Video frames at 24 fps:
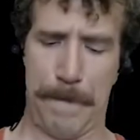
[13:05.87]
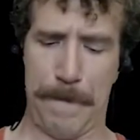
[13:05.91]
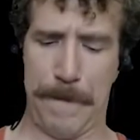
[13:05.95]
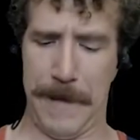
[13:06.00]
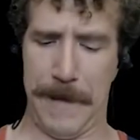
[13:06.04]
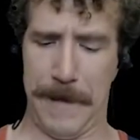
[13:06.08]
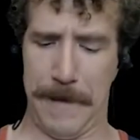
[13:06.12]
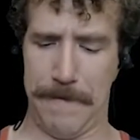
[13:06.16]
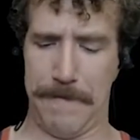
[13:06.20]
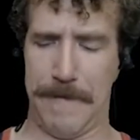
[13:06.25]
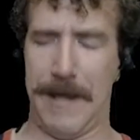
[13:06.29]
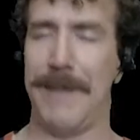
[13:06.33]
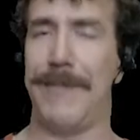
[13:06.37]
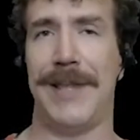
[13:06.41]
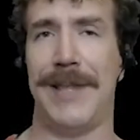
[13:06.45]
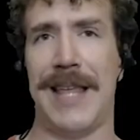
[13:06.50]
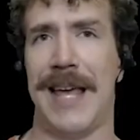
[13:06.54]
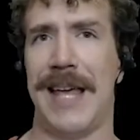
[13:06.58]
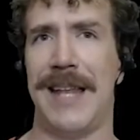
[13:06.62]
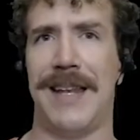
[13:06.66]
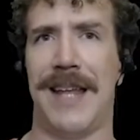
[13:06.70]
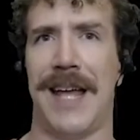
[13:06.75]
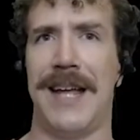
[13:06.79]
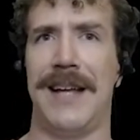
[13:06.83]
Then maybe
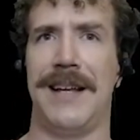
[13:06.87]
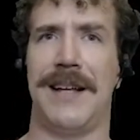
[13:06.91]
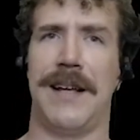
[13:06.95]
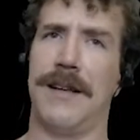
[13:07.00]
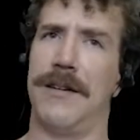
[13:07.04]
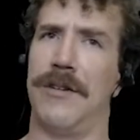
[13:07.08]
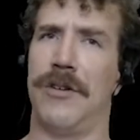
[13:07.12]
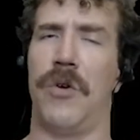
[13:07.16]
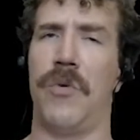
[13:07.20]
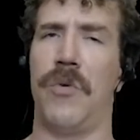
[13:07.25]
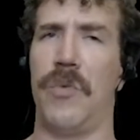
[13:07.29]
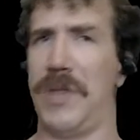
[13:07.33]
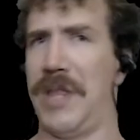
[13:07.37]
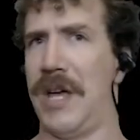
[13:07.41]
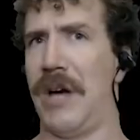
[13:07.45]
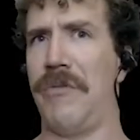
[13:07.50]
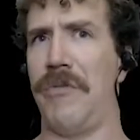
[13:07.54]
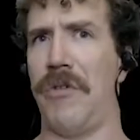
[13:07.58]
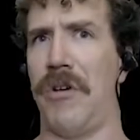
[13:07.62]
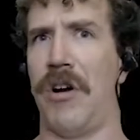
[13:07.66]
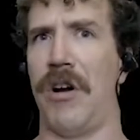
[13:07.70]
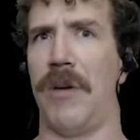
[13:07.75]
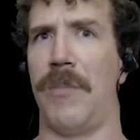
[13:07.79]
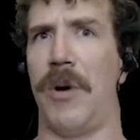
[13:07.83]
that night can go without
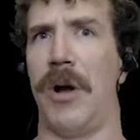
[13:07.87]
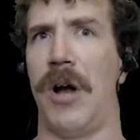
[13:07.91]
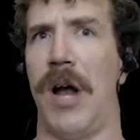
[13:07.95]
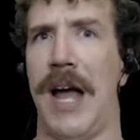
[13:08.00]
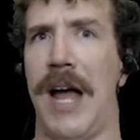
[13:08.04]
armor.